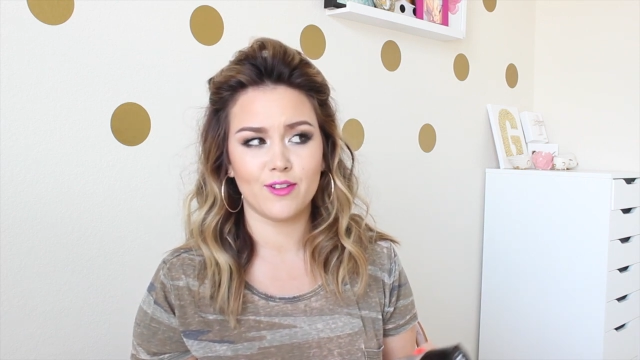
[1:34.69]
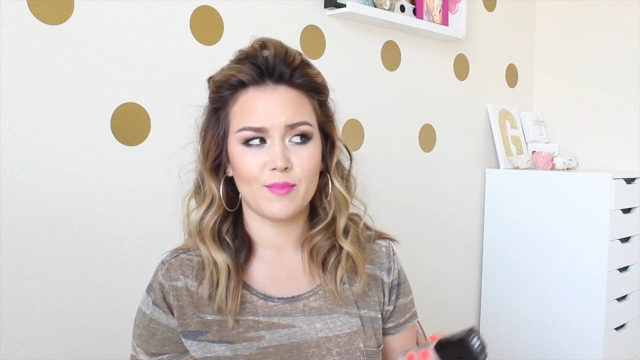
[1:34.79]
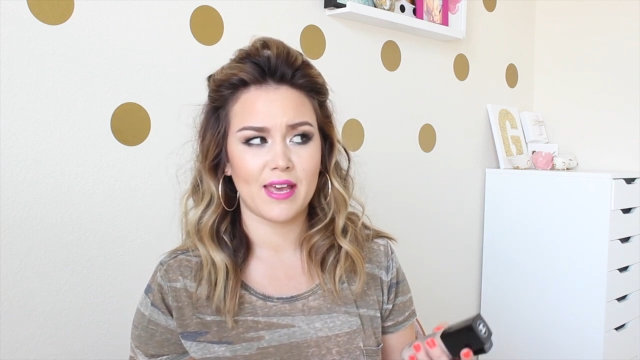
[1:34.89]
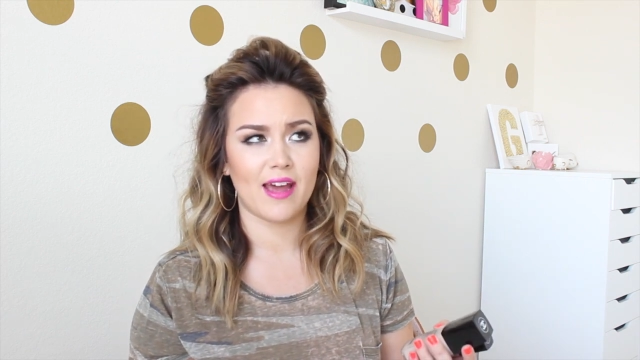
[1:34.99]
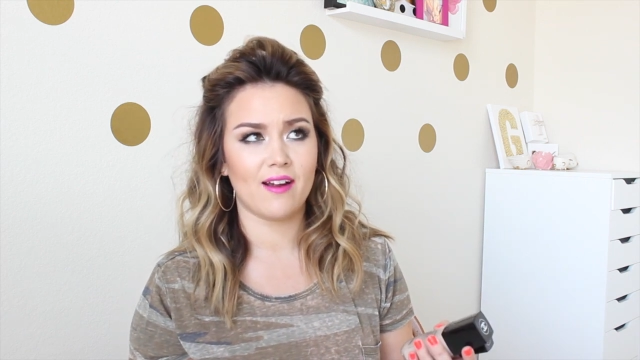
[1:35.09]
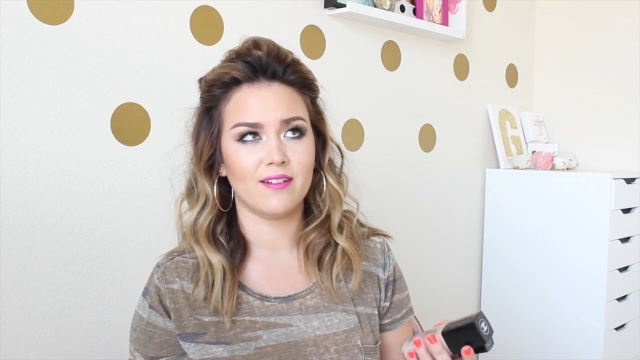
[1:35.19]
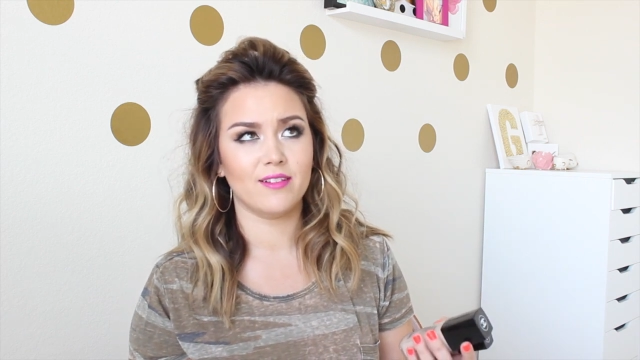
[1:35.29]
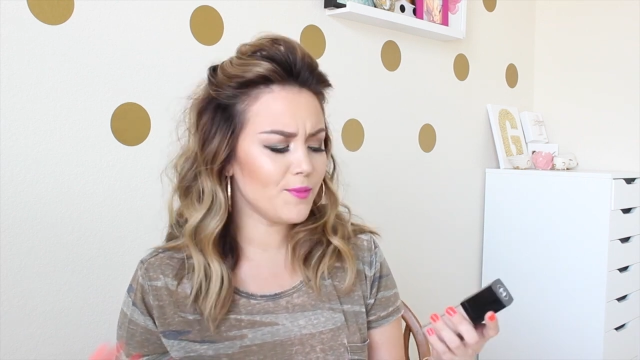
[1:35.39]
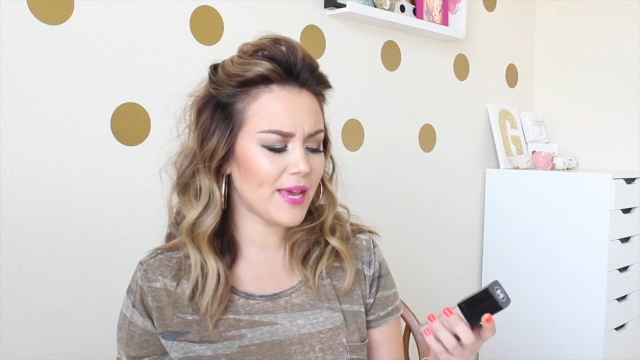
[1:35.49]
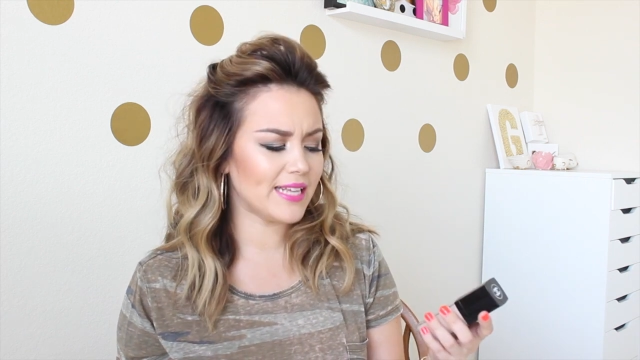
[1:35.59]
Lumiere.
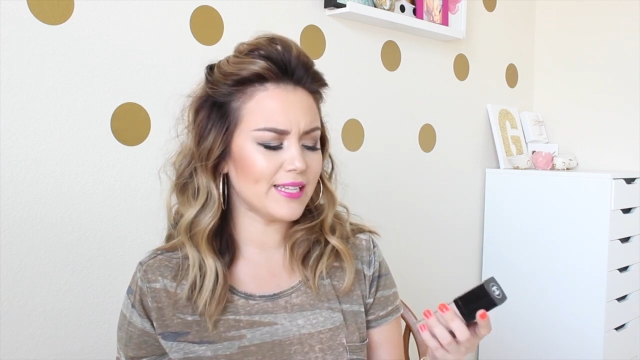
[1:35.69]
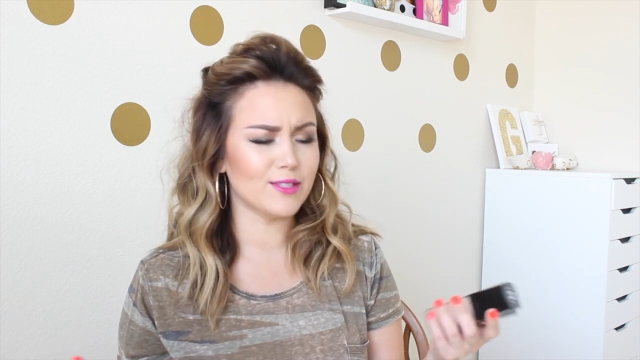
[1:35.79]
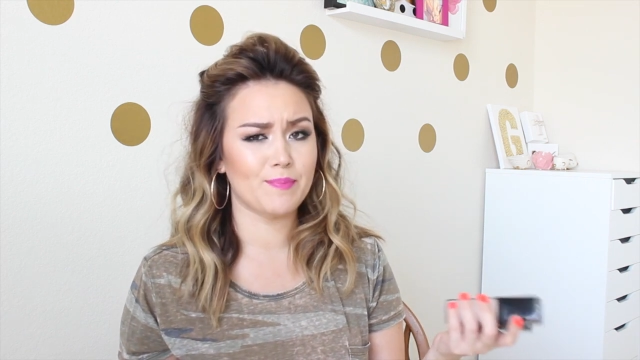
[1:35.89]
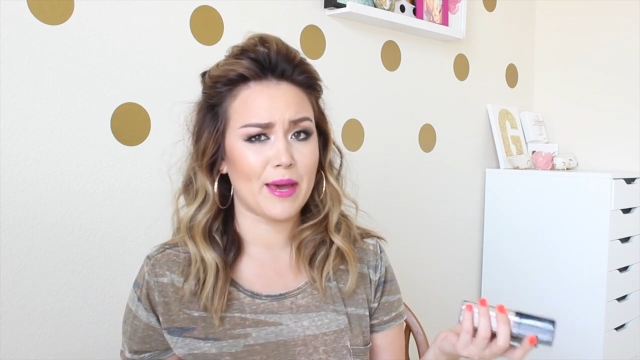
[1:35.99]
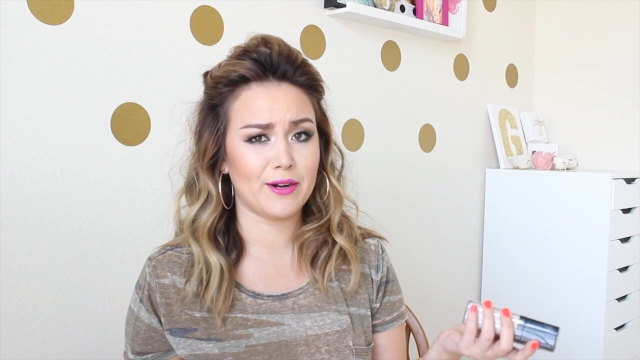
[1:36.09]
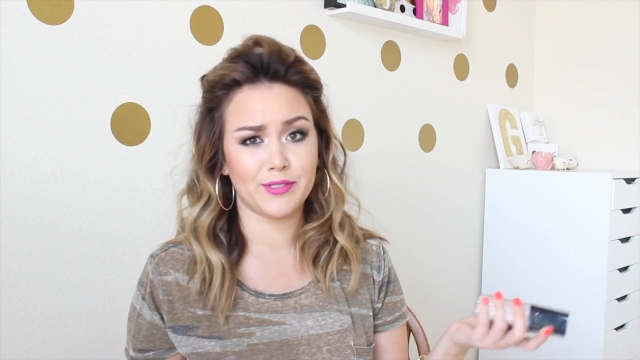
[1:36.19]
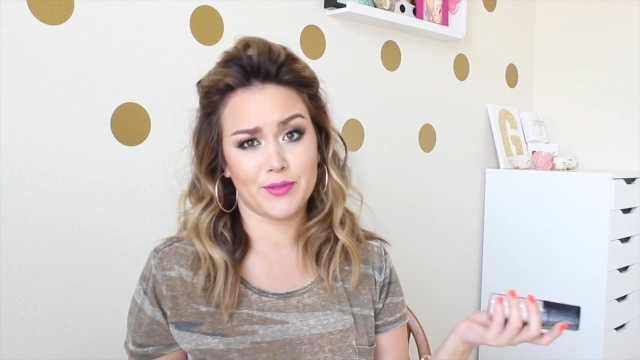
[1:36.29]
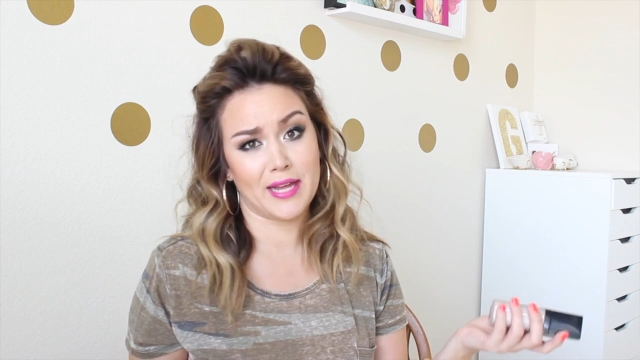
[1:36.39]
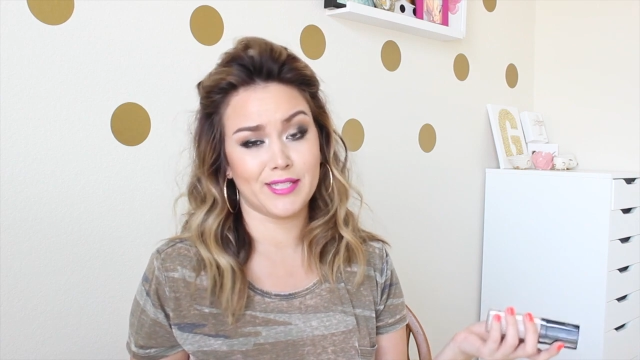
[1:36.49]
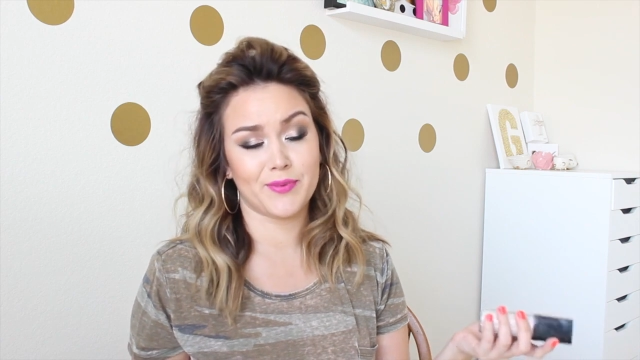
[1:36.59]
Lumiere sounds better,
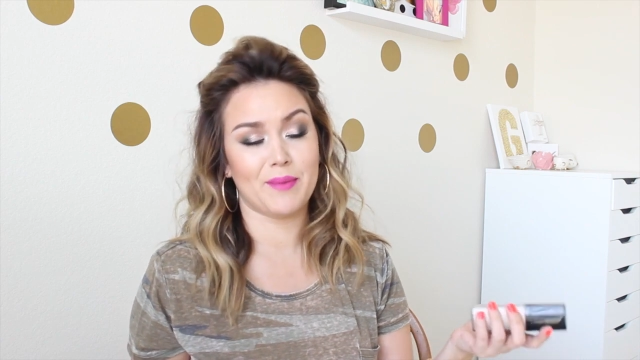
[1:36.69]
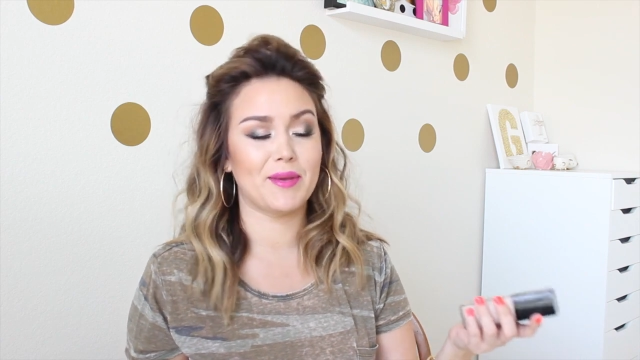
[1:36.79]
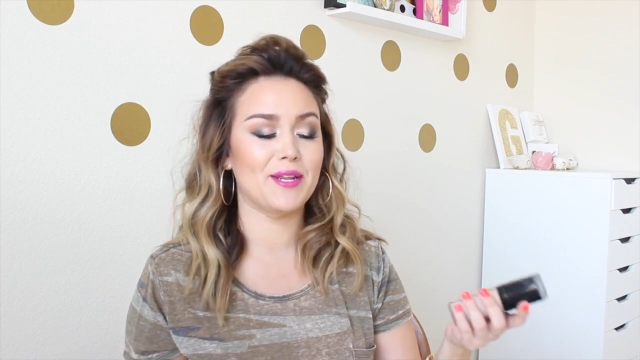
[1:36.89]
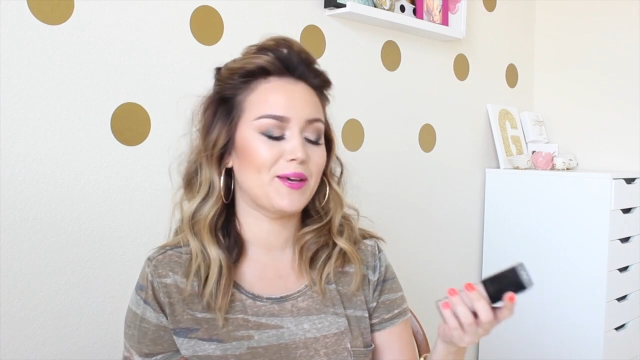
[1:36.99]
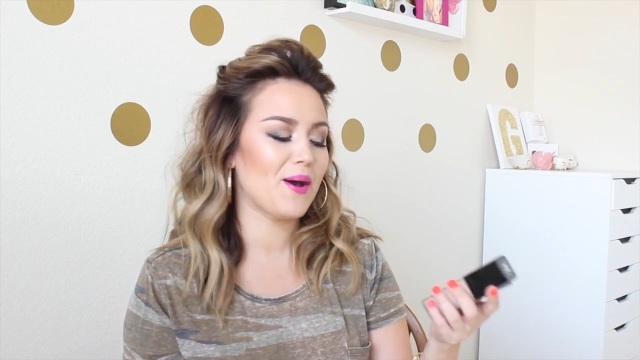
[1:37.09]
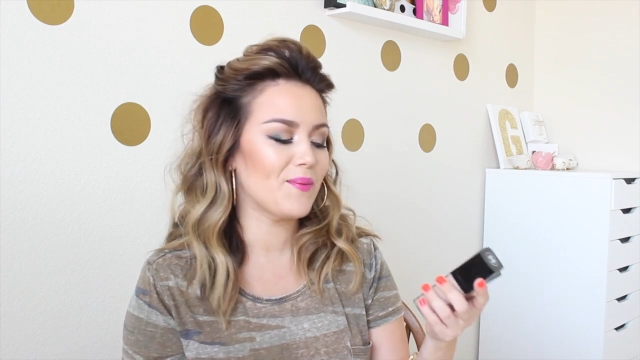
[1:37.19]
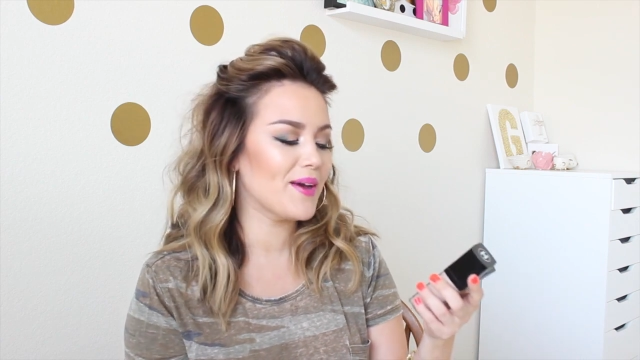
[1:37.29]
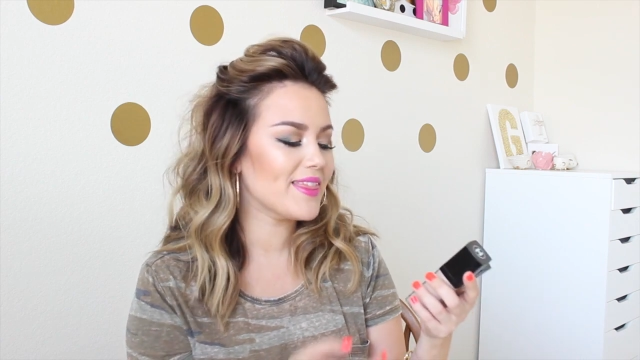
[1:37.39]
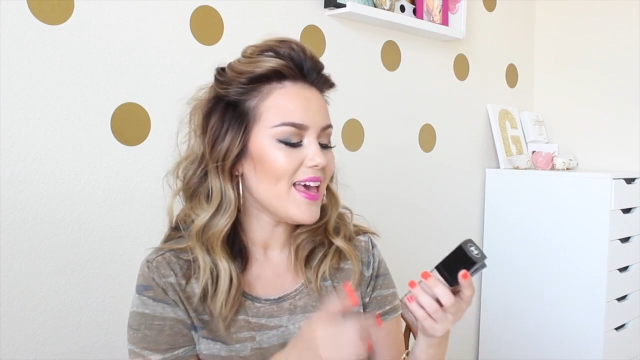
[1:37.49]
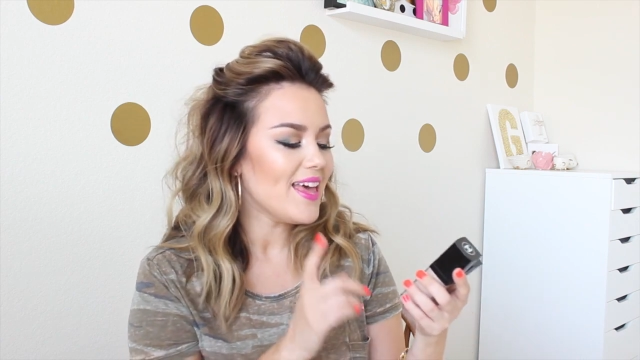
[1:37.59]
so that's what I'm gonna go
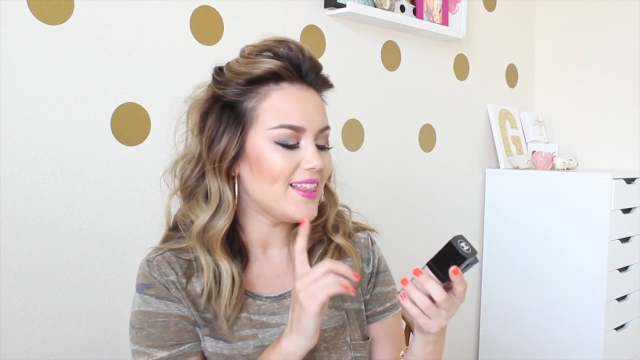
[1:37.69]
with.